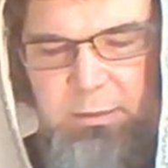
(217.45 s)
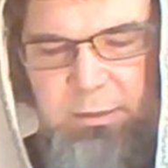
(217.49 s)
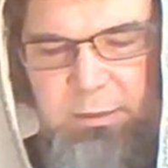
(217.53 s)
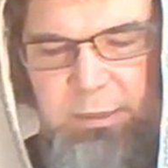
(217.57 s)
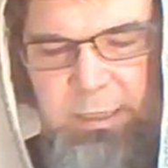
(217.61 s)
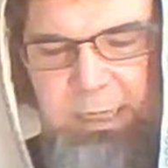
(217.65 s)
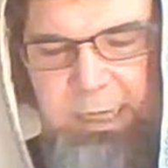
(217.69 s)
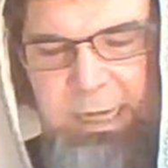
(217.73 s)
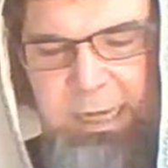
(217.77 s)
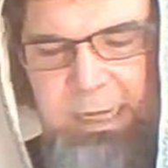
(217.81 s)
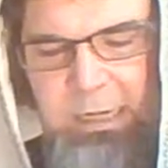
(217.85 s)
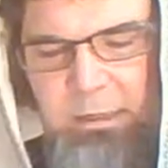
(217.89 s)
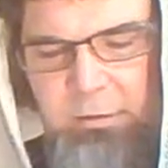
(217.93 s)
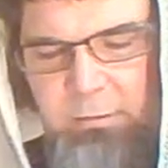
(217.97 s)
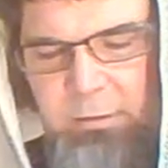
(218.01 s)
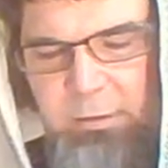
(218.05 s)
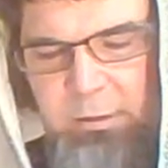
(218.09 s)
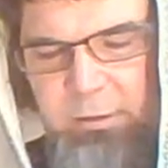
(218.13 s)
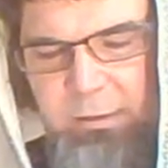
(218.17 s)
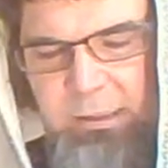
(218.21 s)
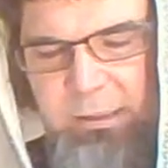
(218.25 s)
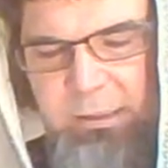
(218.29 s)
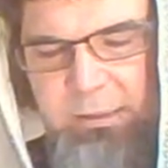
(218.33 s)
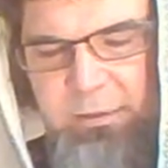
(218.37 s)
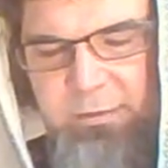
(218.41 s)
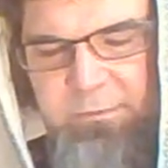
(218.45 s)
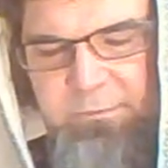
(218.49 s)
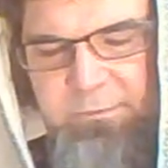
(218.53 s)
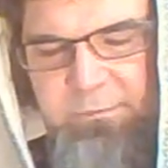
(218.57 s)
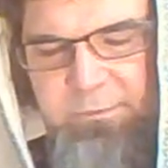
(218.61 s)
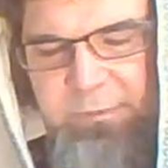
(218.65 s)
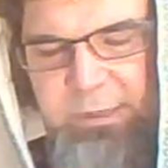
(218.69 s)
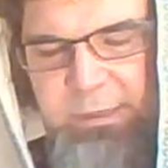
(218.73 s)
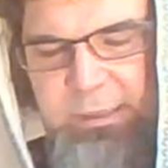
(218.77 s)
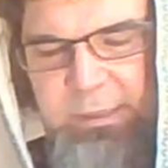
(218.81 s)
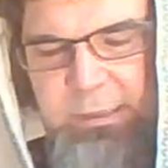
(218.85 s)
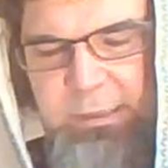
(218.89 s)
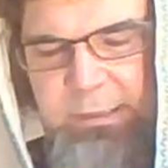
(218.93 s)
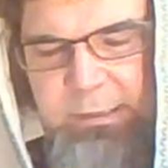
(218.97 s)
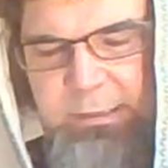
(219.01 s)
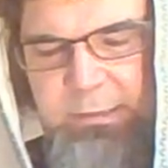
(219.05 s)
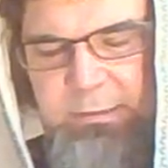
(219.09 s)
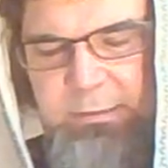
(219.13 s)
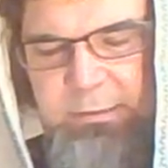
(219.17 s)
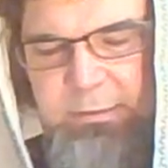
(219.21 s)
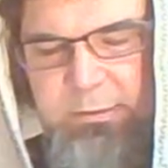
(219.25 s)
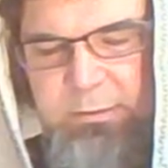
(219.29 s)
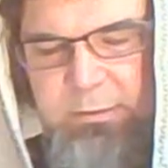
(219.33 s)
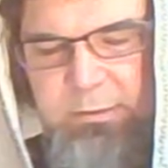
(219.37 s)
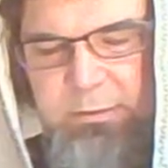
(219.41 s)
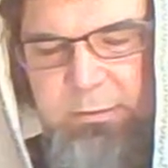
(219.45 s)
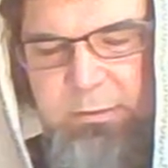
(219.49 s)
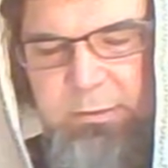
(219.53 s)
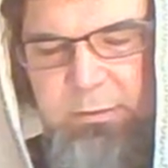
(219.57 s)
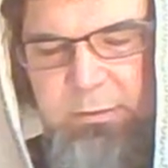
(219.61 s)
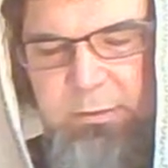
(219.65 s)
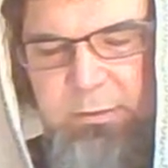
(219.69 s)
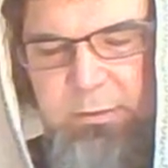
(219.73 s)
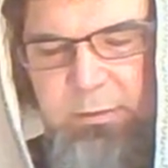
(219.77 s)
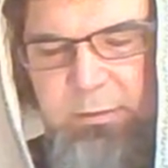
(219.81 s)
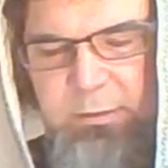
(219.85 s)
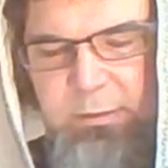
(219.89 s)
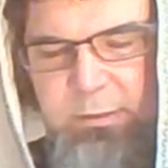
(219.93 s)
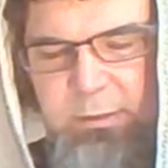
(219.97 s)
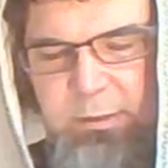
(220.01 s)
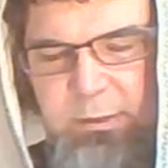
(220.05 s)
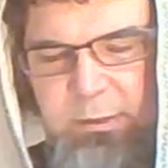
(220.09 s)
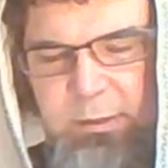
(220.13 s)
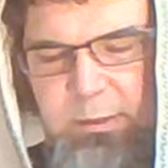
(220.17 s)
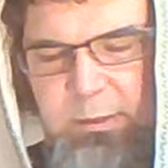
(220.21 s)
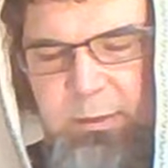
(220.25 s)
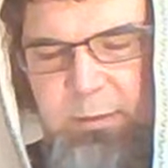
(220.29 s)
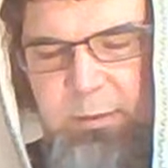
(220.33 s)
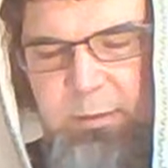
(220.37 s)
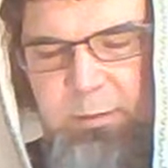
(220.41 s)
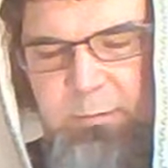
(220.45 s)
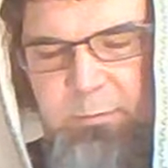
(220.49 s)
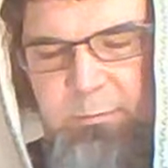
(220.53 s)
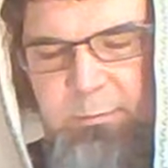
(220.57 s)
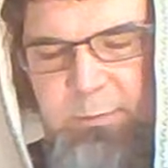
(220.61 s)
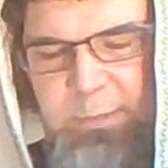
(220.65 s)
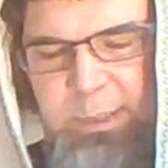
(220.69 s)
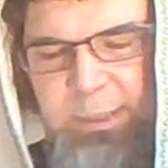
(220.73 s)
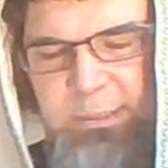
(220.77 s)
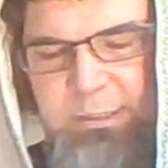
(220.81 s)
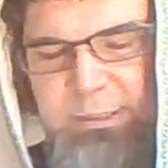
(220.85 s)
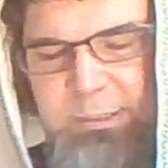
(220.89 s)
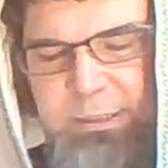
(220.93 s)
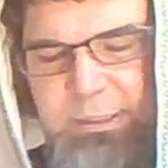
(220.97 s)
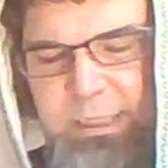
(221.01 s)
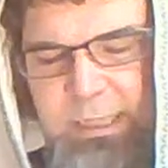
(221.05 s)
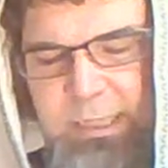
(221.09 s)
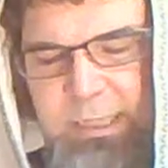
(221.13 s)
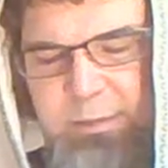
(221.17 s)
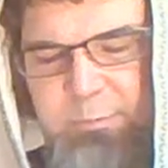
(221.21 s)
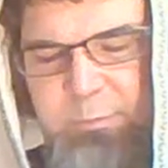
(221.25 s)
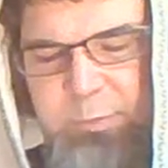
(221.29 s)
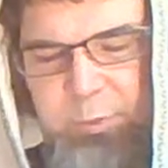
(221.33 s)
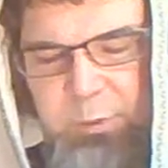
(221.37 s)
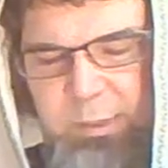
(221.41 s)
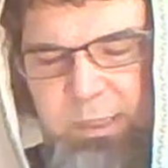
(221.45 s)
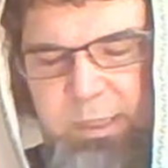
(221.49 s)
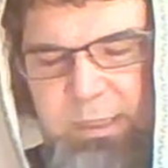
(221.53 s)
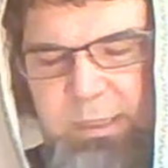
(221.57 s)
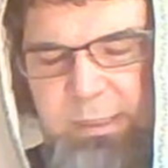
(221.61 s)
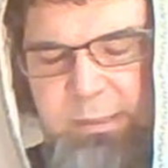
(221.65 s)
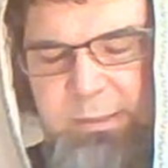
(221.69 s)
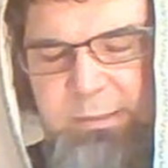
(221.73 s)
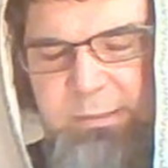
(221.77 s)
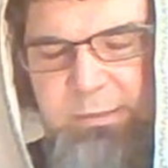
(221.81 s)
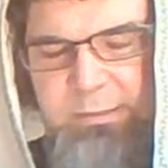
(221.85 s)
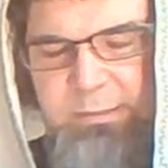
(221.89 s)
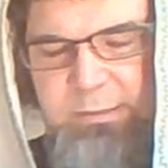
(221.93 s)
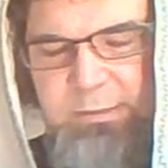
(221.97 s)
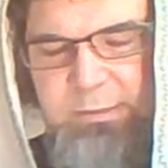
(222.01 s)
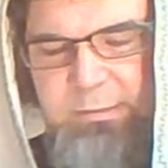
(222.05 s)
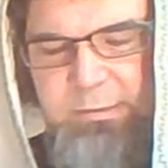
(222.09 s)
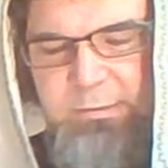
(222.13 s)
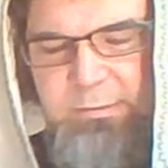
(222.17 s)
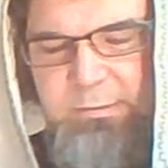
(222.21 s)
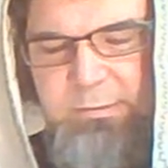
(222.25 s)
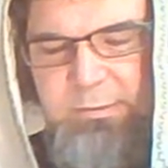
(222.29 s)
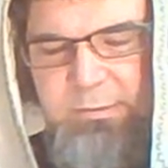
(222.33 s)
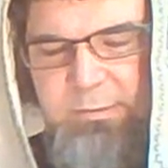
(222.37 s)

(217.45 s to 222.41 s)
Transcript: the hour of the minchah prayers,